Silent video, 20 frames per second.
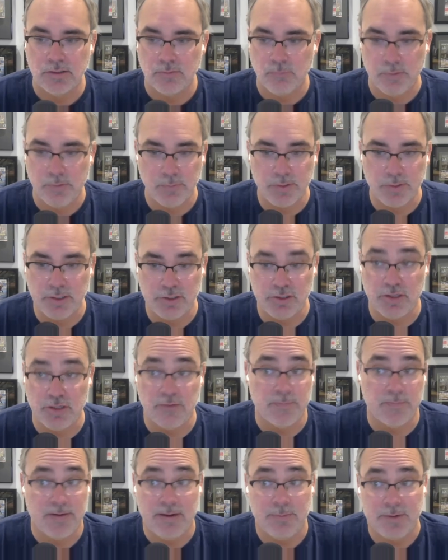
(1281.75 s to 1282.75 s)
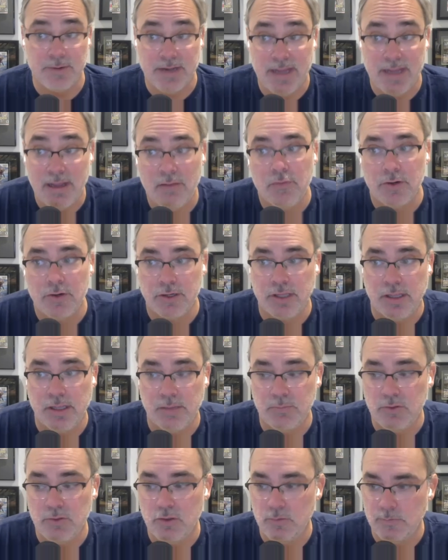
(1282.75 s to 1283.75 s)
we really should have been able to have on a
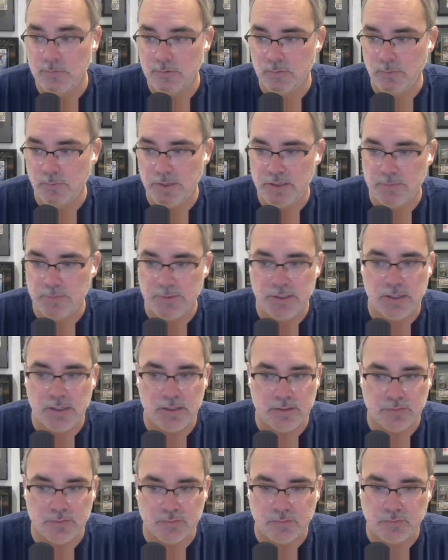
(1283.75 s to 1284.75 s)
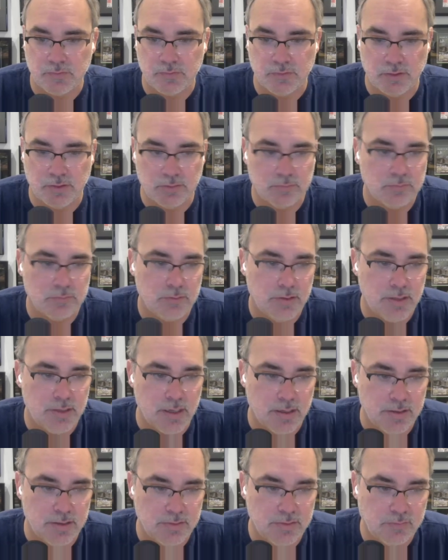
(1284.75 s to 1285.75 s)
gamecube or a wii to be honest so
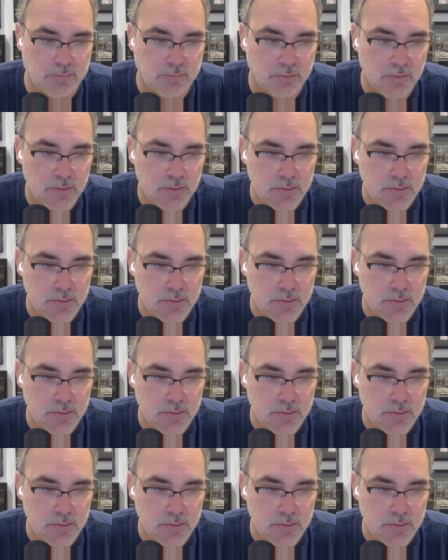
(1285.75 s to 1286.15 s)
yeah his